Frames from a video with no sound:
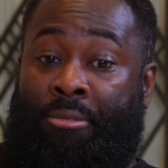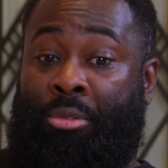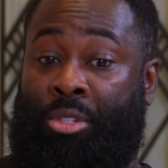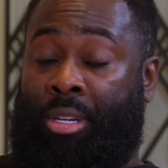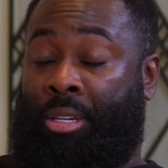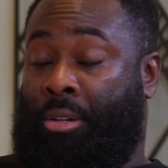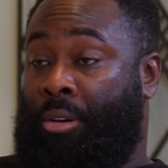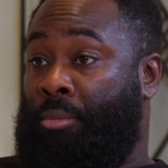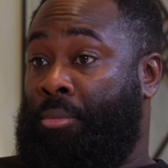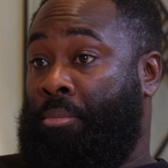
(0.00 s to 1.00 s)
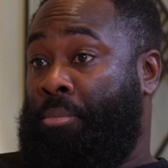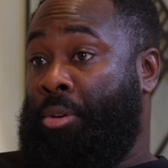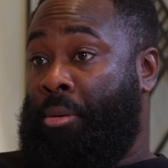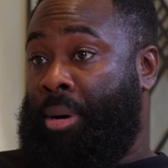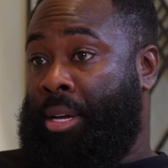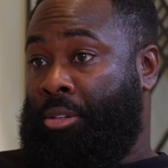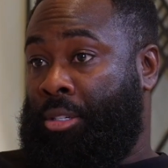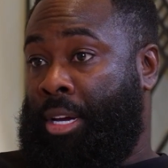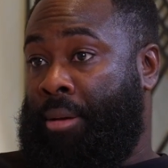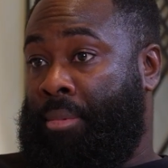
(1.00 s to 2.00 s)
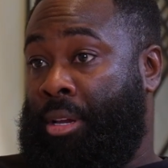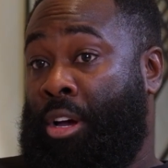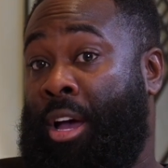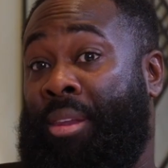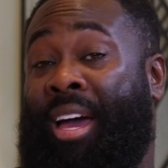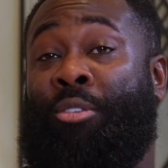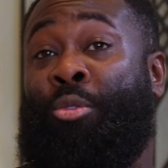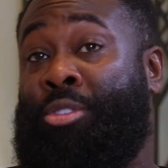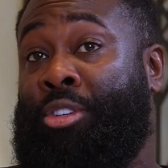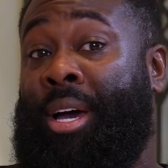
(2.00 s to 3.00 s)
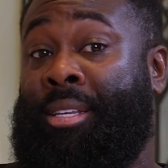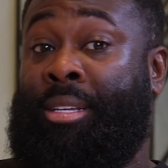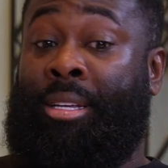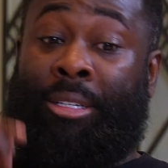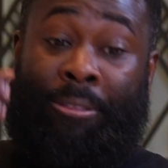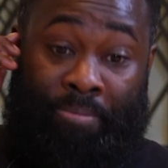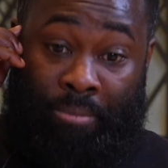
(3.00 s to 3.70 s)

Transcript: fortunately you got to bide your time. And also I said,